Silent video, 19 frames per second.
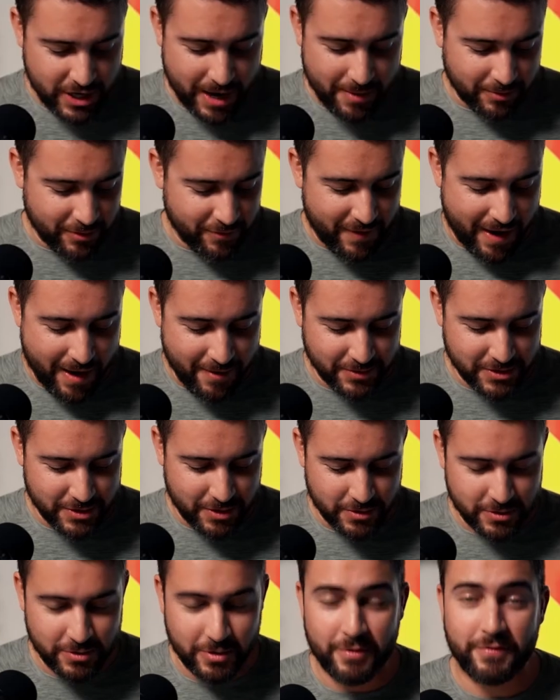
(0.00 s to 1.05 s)
Chapter five was
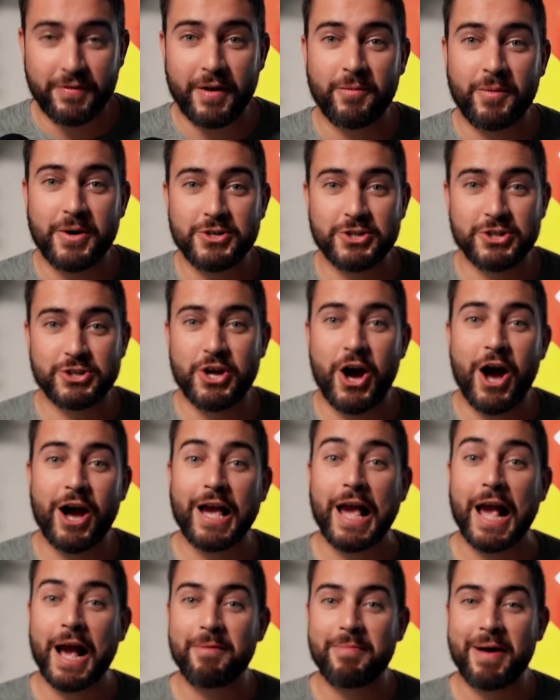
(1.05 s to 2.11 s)
also a fun one, just
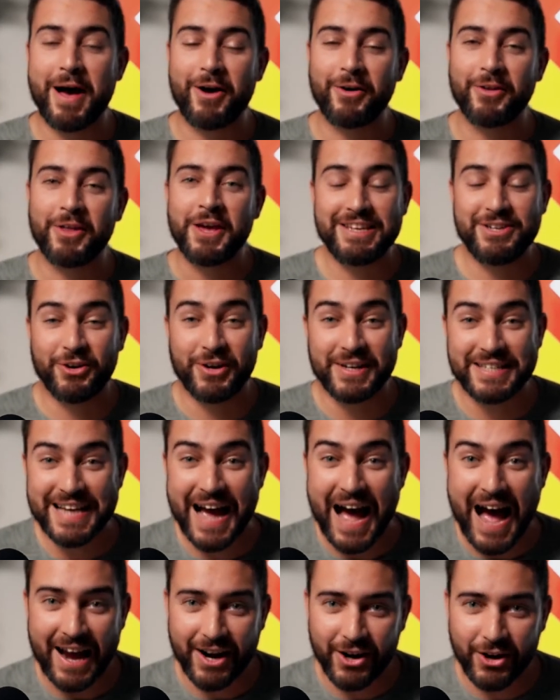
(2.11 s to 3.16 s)
talking about your
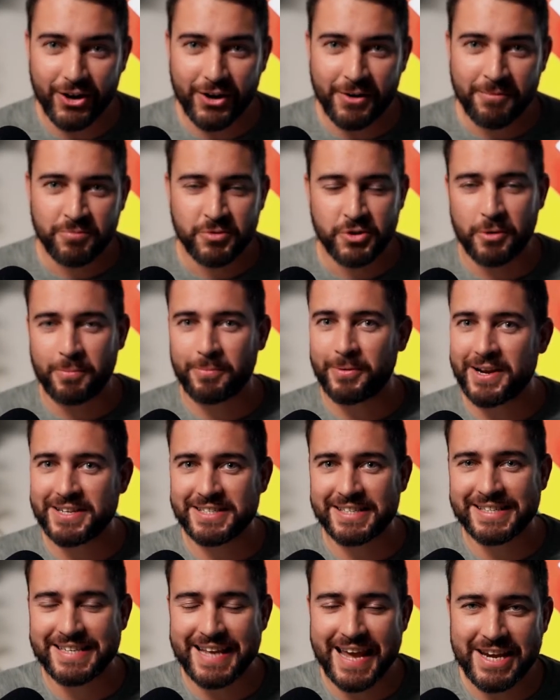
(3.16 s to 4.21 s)
attire, your
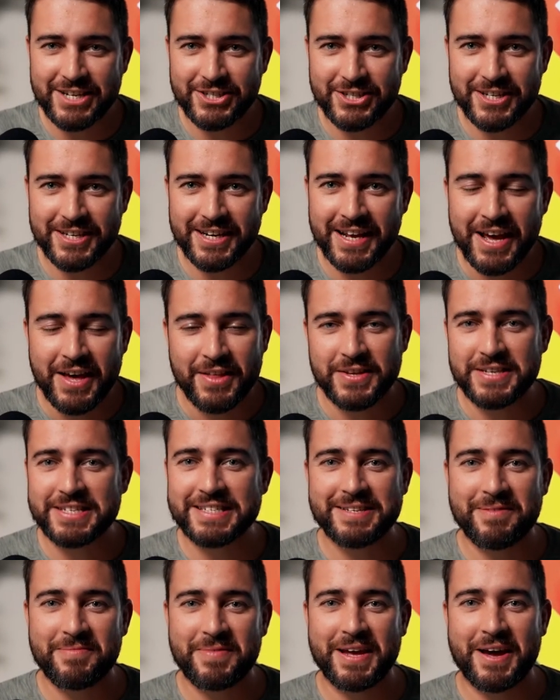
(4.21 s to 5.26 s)
presentation. This is
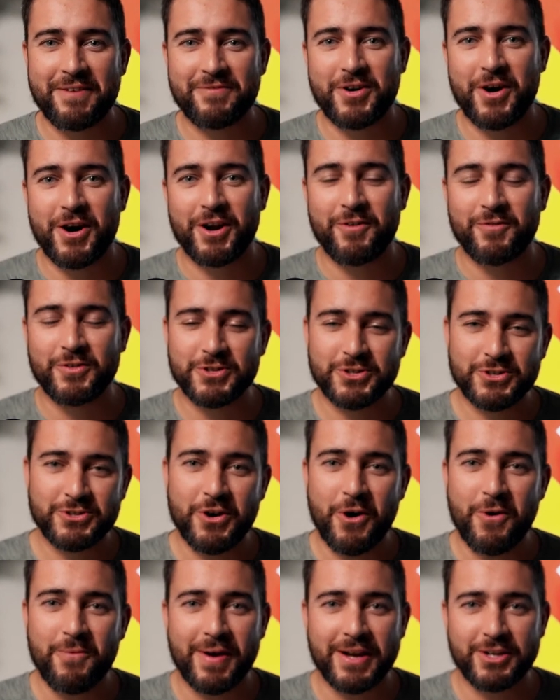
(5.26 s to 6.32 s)
something I've gone over
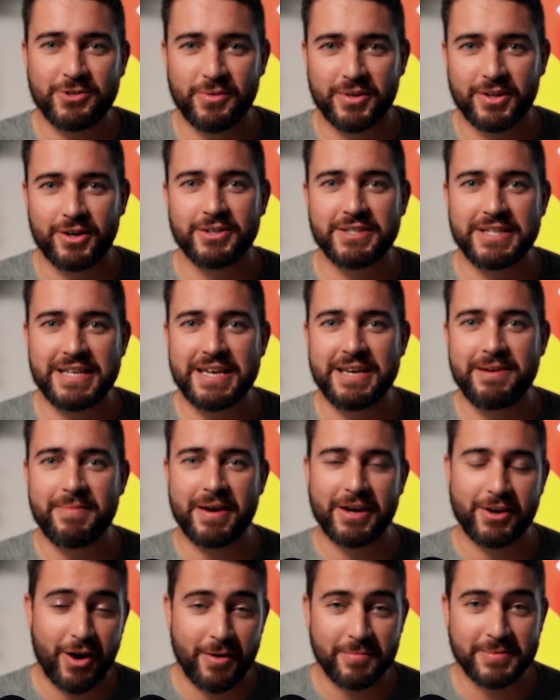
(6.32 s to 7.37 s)
so much with our team
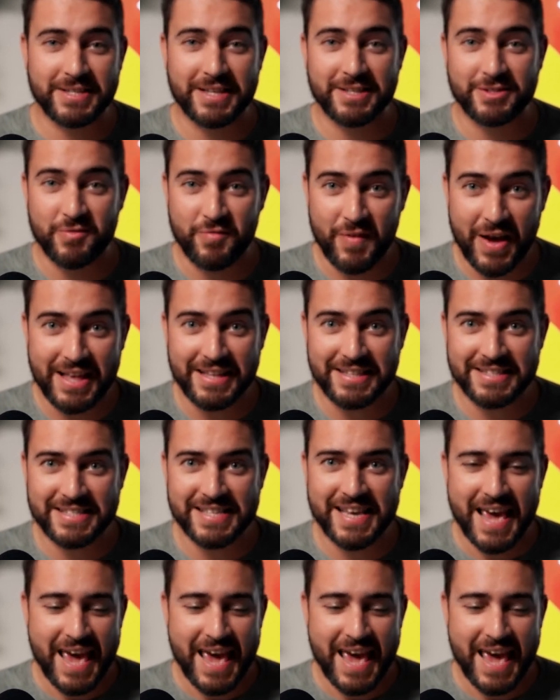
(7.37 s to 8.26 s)
at Common Sense Events.